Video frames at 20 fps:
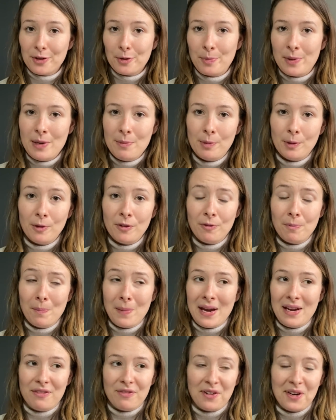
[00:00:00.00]
people
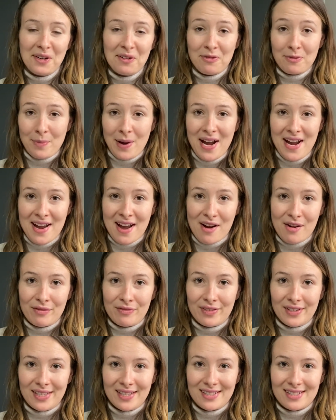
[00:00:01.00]
made fun of my
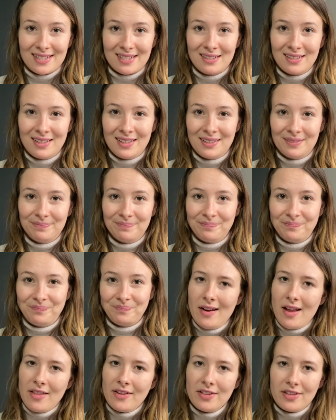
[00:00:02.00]
outfits.
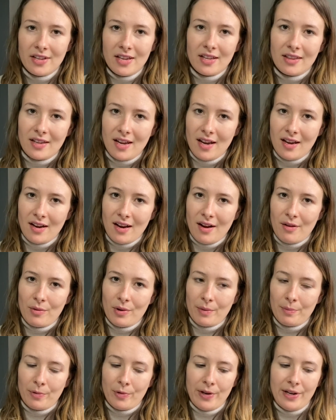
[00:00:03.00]
Another thing that I
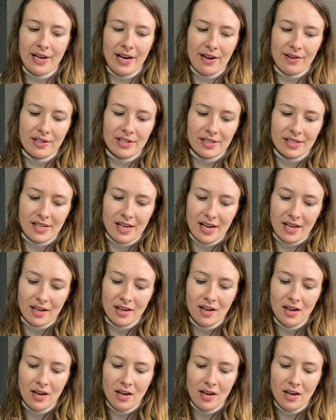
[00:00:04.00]
want to point out is that